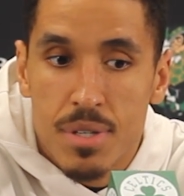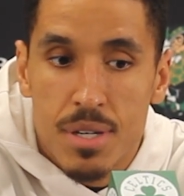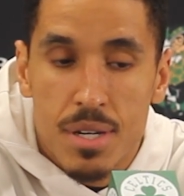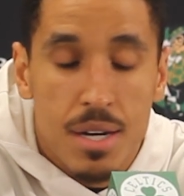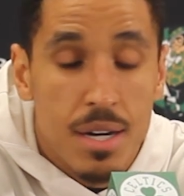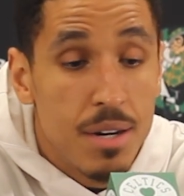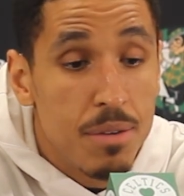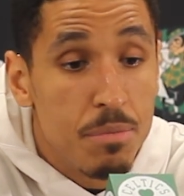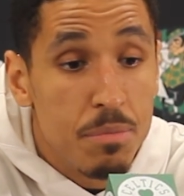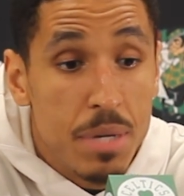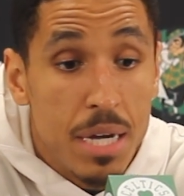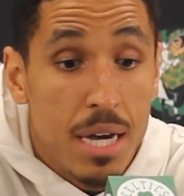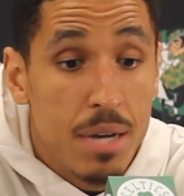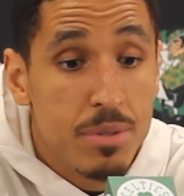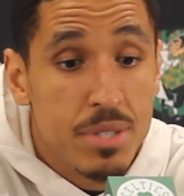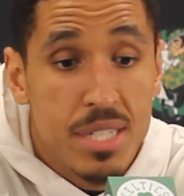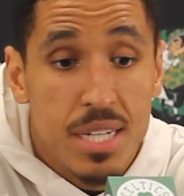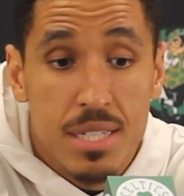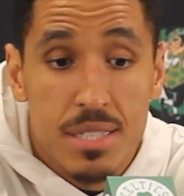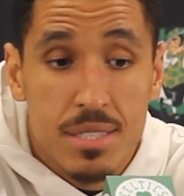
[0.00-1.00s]
Um, I
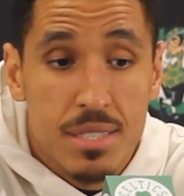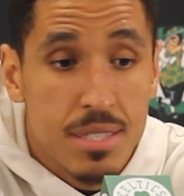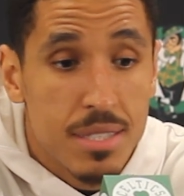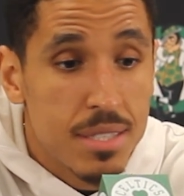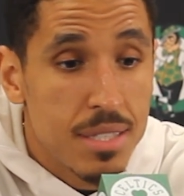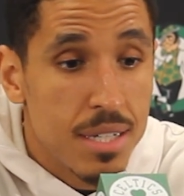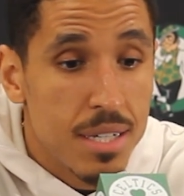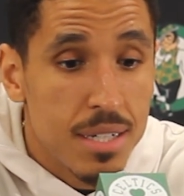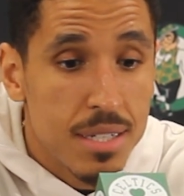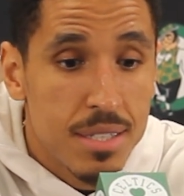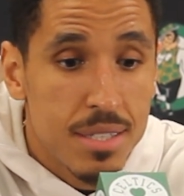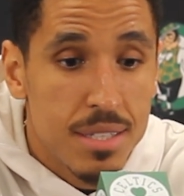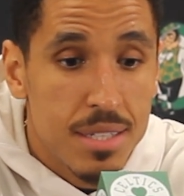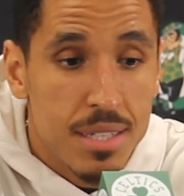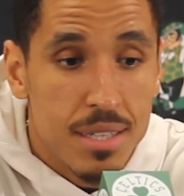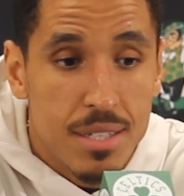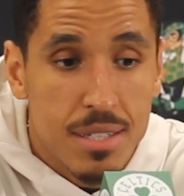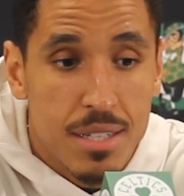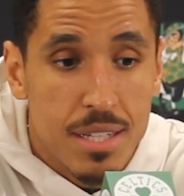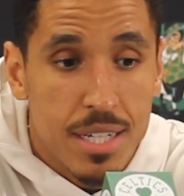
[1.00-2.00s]
was actually stuck.
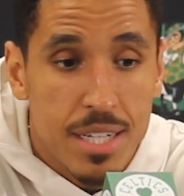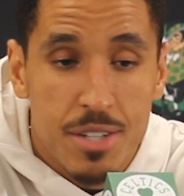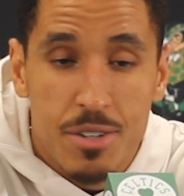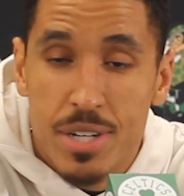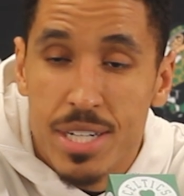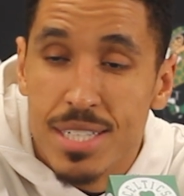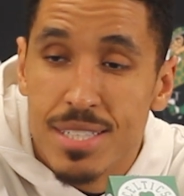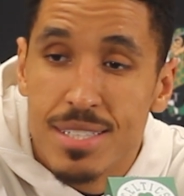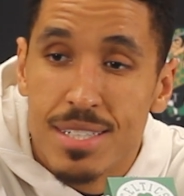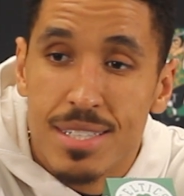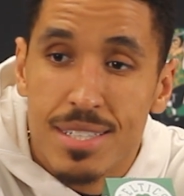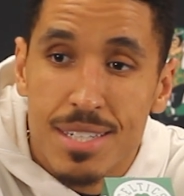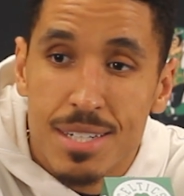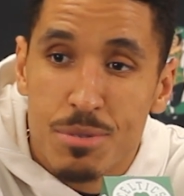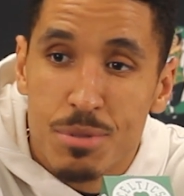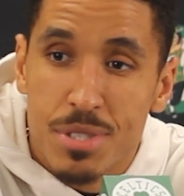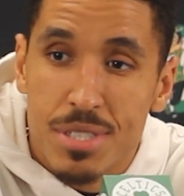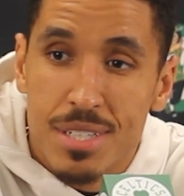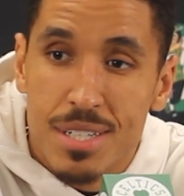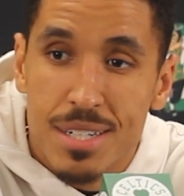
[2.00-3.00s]
It looked like a great assist. I
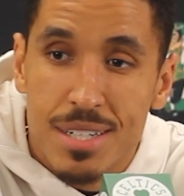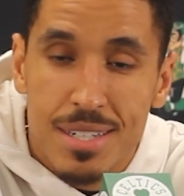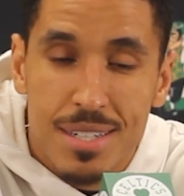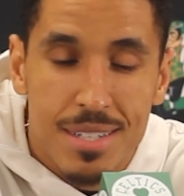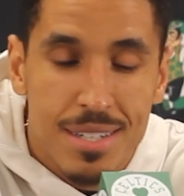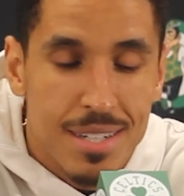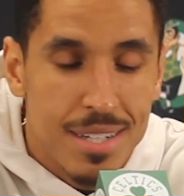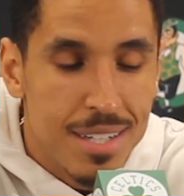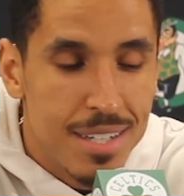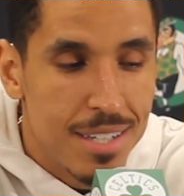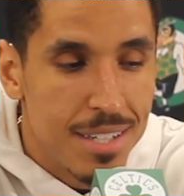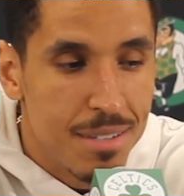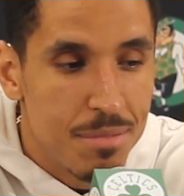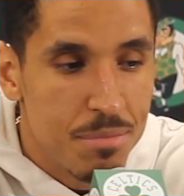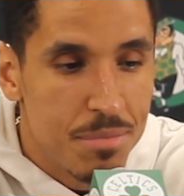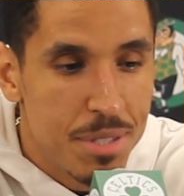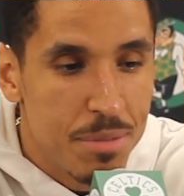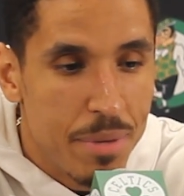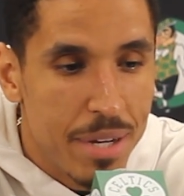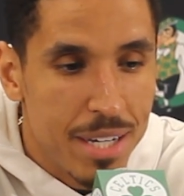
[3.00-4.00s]
was stuck.
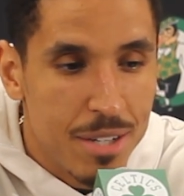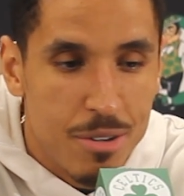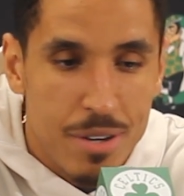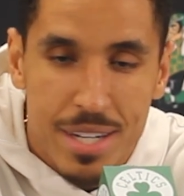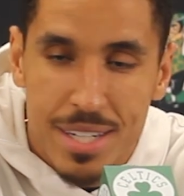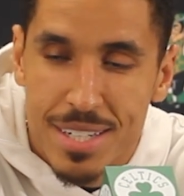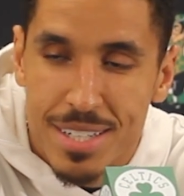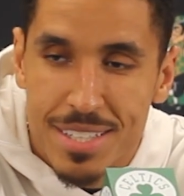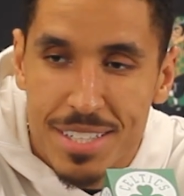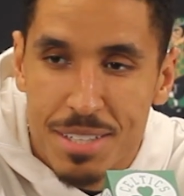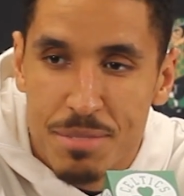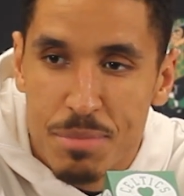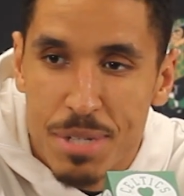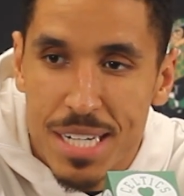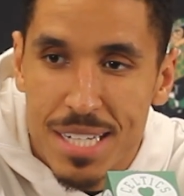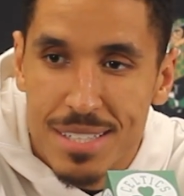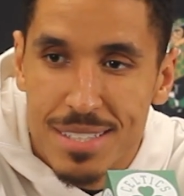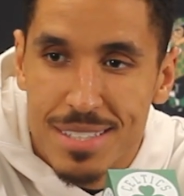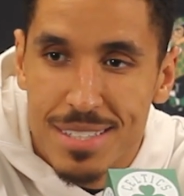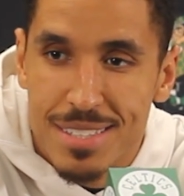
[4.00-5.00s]
Um, he made a great cut to the
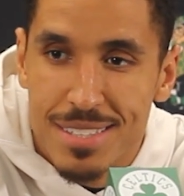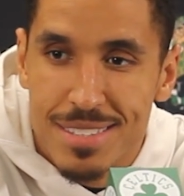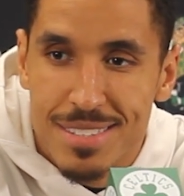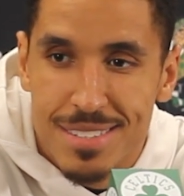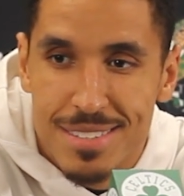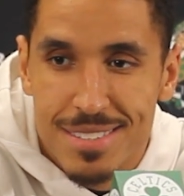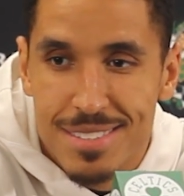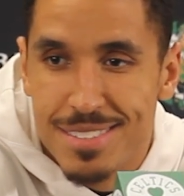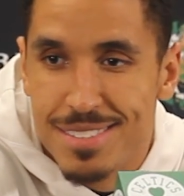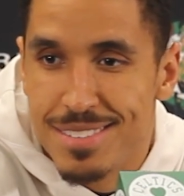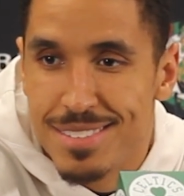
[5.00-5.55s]
basket and